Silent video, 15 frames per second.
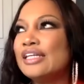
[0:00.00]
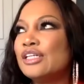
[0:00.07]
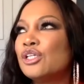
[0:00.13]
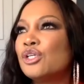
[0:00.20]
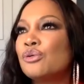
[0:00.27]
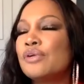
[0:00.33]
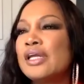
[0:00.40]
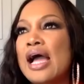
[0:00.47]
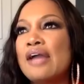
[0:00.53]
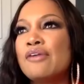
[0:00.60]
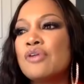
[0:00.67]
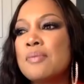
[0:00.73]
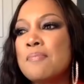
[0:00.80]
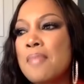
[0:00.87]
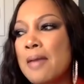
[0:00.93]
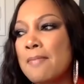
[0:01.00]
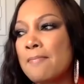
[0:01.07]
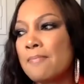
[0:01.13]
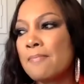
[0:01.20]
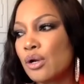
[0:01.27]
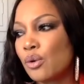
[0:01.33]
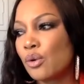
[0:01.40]
agree. I
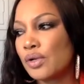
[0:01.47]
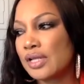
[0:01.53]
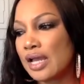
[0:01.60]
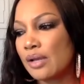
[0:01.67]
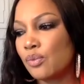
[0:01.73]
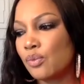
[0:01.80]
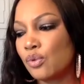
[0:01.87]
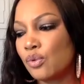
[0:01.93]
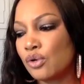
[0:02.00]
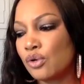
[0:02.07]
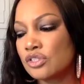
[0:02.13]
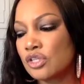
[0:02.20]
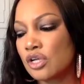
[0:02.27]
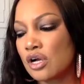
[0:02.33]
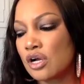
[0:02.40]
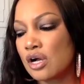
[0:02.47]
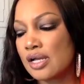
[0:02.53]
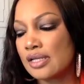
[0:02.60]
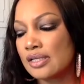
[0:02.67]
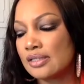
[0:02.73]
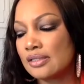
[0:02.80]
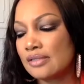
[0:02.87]
remember when I worked
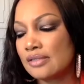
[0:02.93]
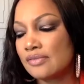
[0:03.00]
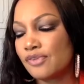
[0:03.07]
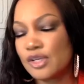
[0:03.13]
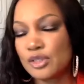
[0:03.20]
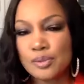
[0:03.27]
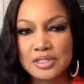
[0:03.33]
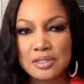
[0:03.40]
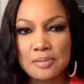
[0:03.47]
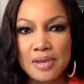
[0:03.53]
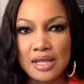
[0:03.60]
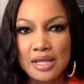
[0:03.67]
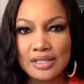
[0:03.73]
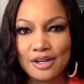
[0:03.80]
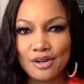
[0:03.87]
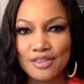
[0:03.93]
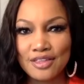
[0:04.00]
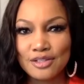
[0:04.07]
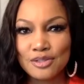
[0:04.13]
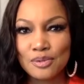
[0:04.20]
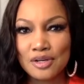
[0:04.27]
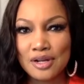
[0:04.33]
on Fresh Prince of Bel Air.
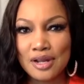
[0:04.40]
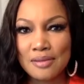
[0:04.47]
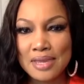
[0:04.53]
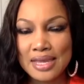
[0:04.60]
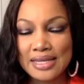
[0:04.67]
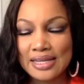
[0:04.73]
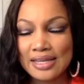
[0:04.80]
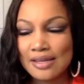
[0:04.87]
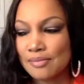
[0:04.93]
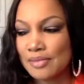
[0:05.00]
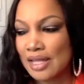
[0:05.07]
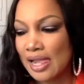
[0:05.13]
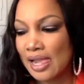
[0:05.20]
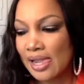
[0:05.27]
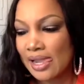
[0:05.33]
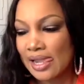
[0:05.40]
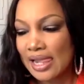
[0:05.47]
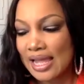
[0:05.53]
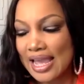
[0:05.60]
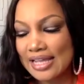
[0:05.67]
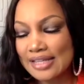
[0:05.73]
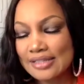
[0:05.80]
That's where I met him.
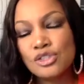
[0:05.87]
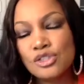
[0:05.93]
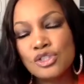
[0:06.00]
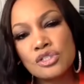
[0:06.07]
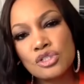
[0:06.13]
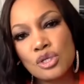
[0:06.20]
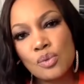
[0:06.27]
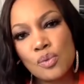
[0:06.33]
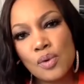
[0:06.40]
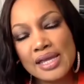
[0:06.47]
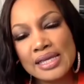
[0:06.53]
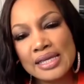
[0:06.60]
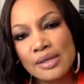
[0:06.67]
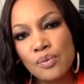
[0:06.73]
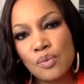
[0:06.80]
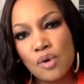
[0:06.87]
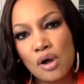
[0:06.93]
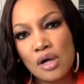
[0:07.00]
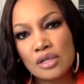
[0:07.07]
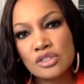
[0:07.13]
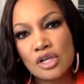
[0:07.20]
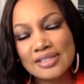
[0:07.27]
And just the way he
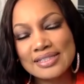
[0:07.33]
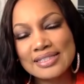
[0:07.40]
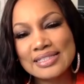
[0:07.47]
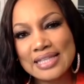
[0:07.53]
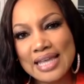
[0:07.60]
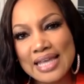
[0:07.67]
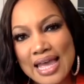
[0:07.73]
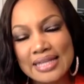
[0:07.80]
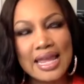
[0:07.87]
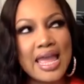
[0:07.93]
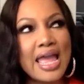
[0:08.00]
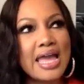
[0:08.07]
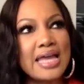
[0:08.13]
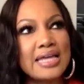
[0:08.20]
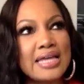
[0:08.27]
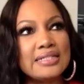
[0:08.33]
walked on set and